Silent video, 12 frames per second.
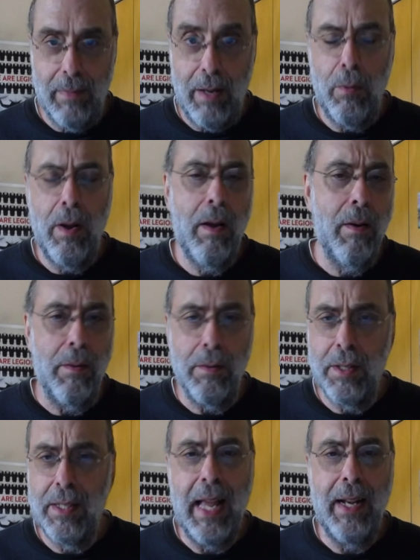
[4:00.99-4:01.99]
oh,
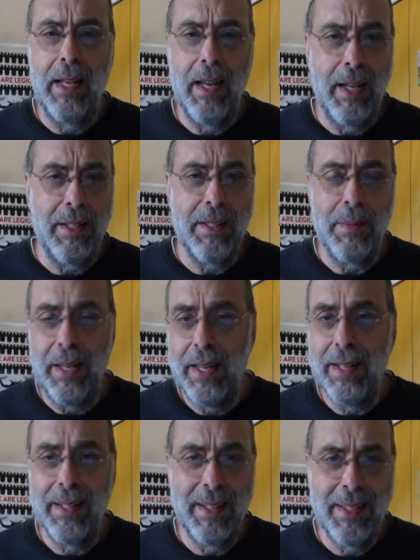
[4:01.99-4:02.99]
satellites, man,
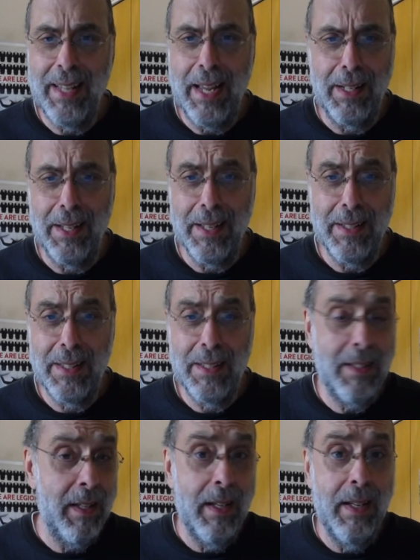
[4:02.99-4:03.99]
satellites.
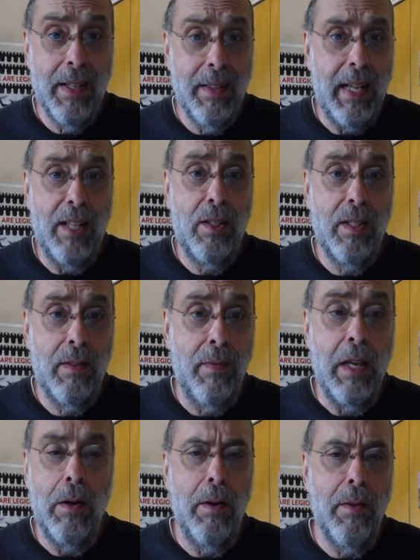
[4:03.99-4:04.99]
That's the
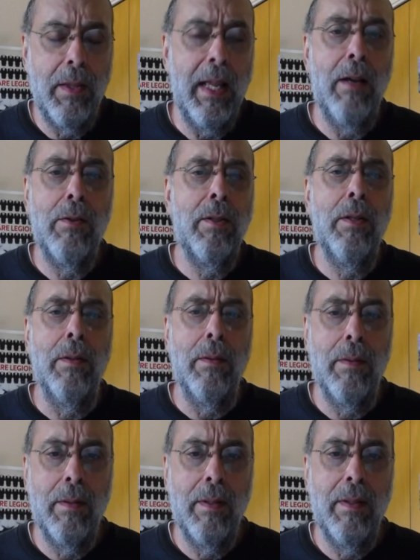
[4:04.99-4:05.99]
Earth now too.
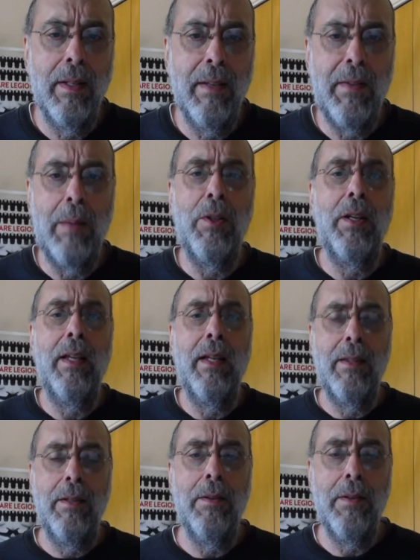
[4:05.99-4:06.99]
If I'm looking at
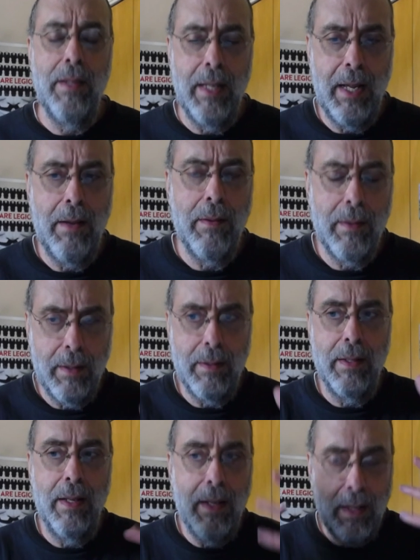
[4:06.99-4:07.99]
the Earth now, there's
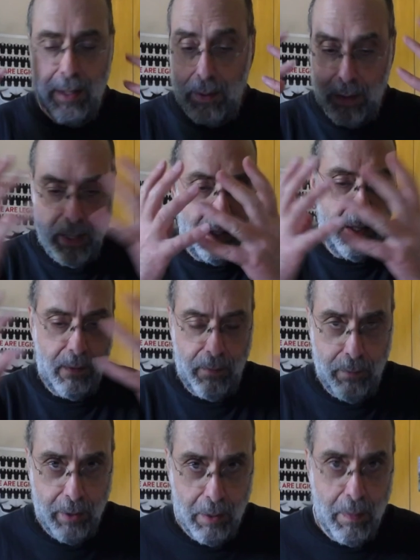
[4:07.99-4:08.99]
so it just
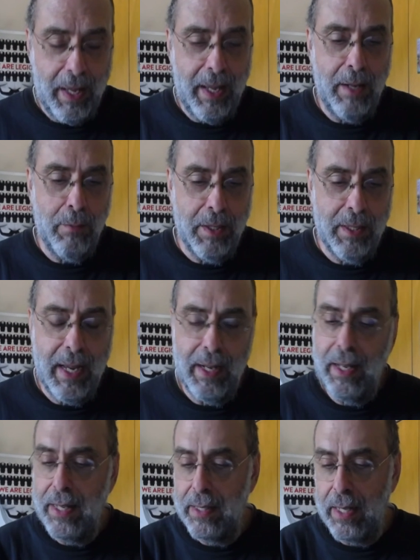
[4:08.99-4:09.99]
filled my head with
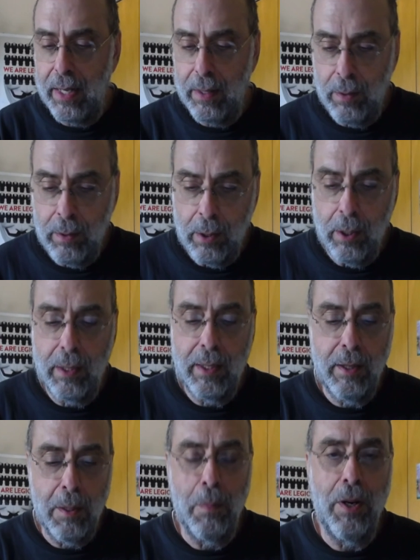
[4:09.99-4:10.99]
satellites, and I looked at
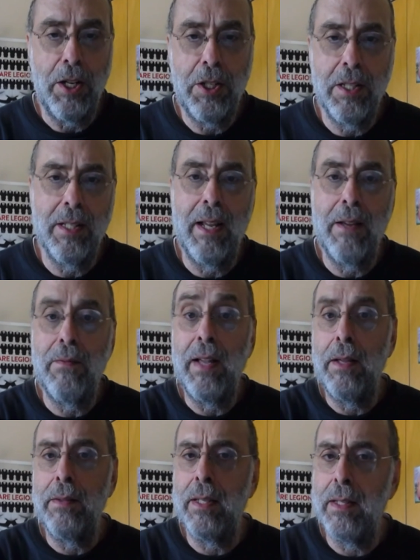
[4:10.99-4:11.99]
the brushes, and I found
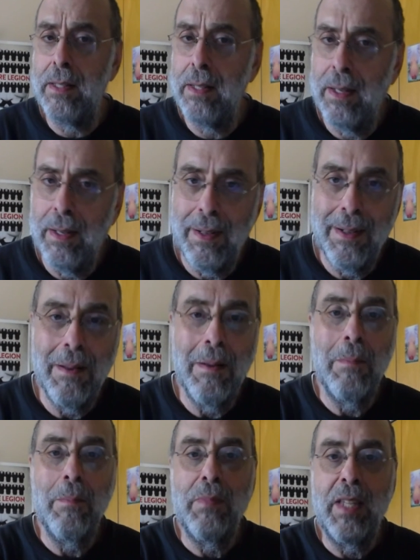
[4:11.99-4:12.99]

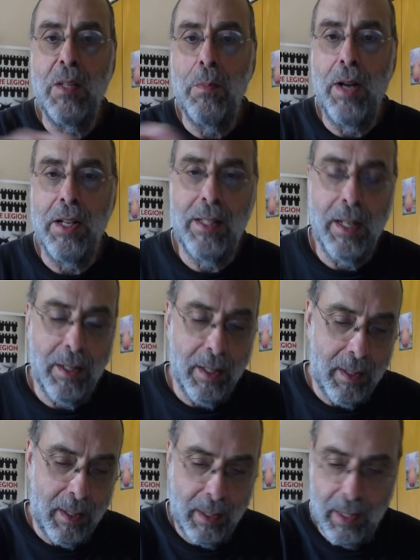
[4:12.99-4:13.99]
this brush that just
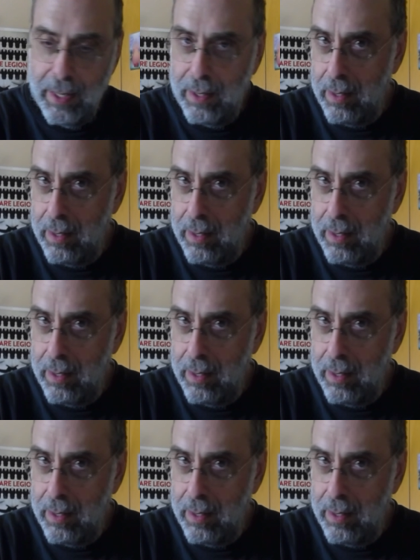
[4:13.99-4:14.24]
did like